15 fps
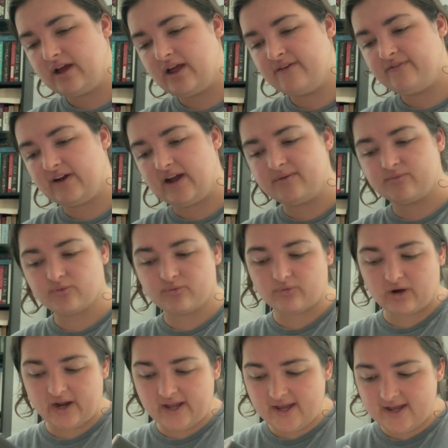if I'm
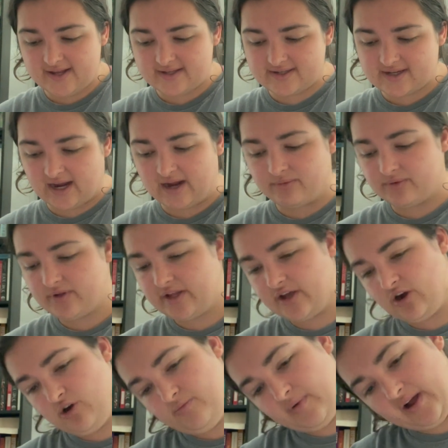right. I really
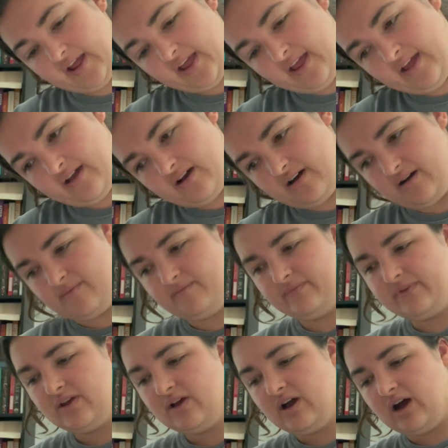hope I am.